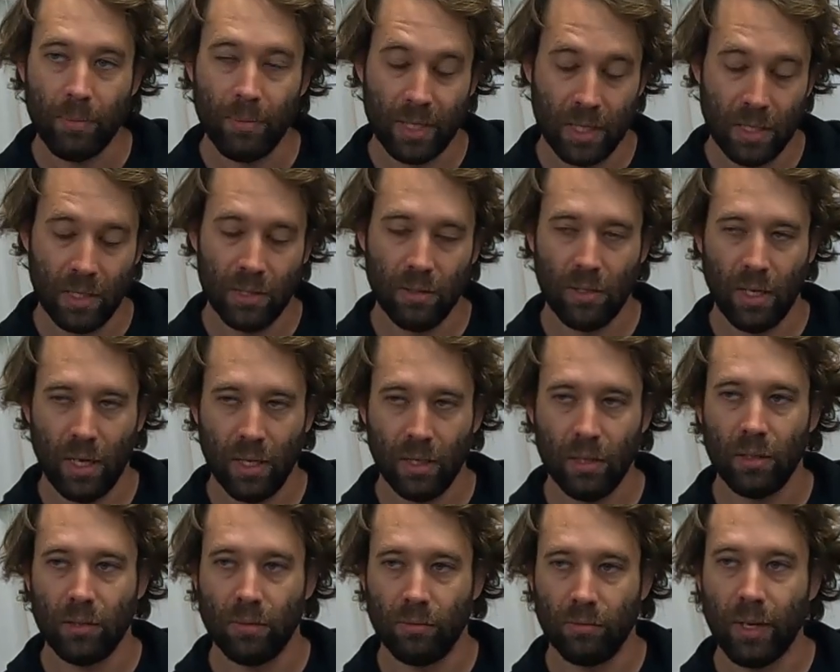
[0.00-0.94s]
the
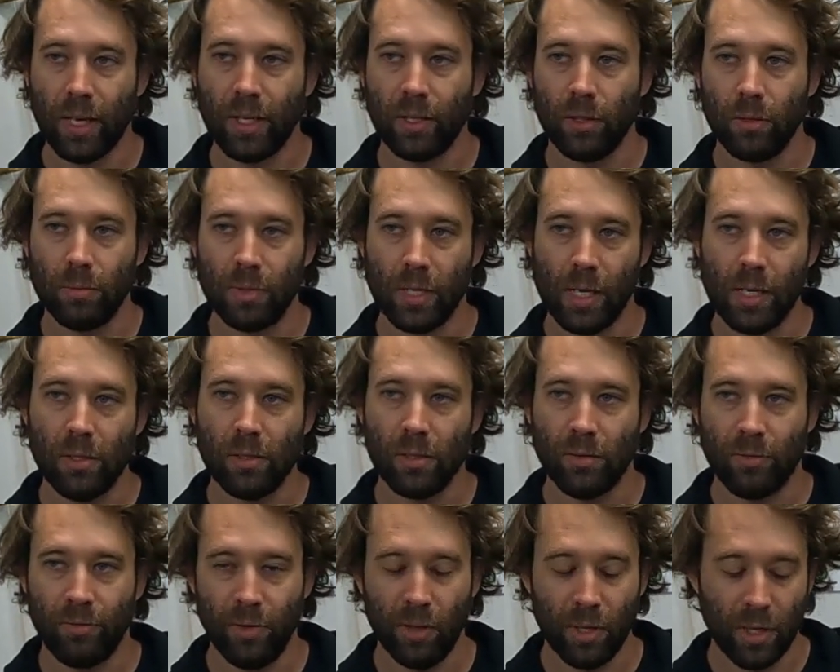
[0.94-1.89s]
intake vacuum
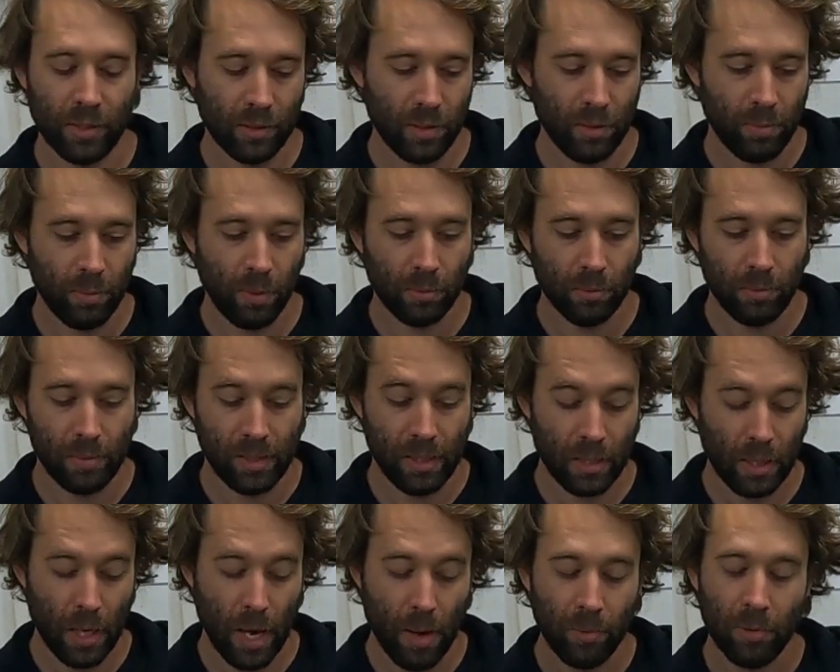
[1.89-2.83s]
test. I feel like there's probably
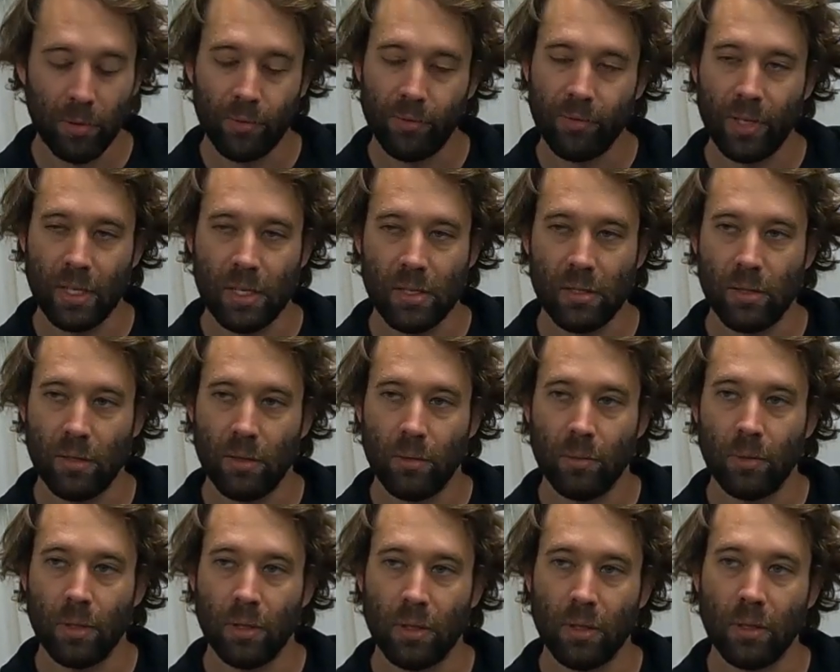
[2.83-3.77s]
a couple of things
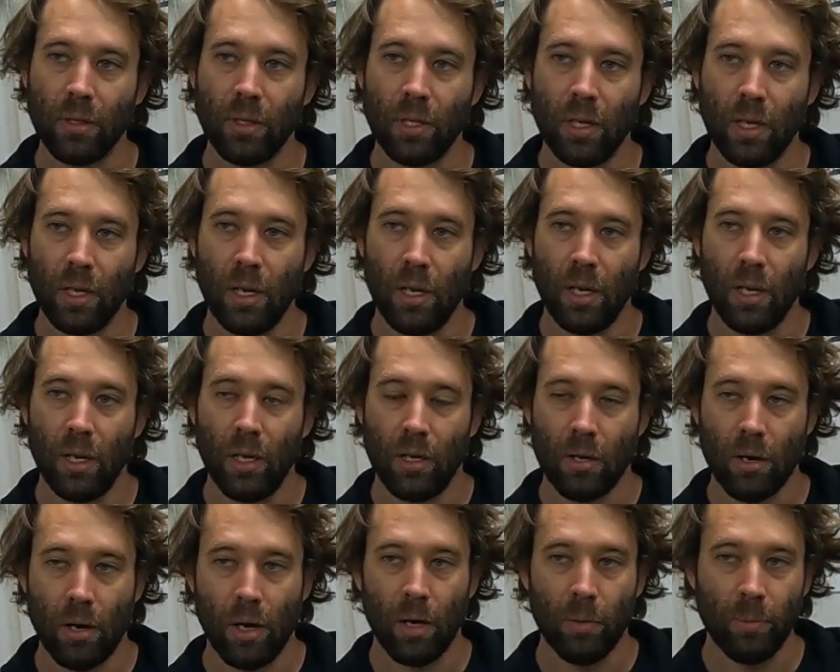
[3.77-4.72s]
that were
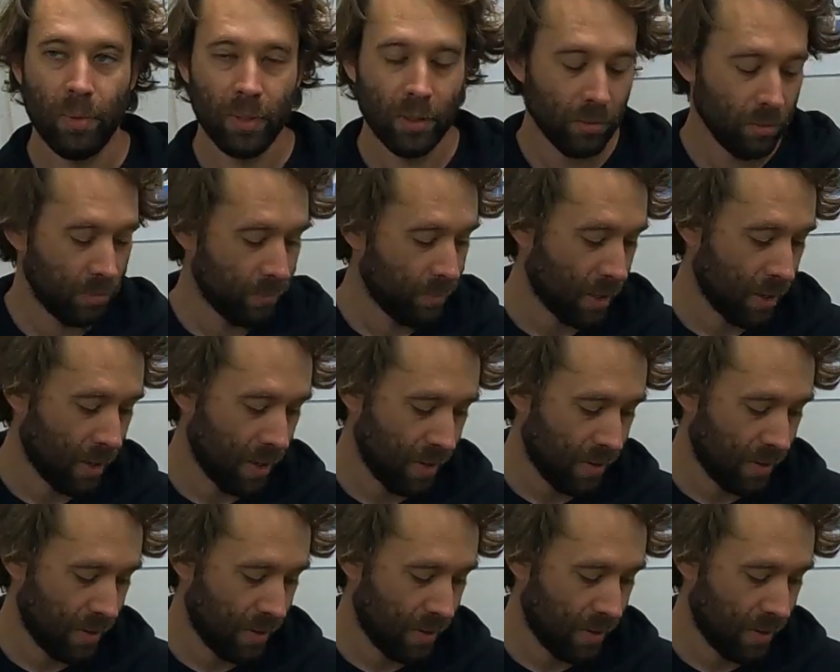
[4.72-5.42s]
not helping, but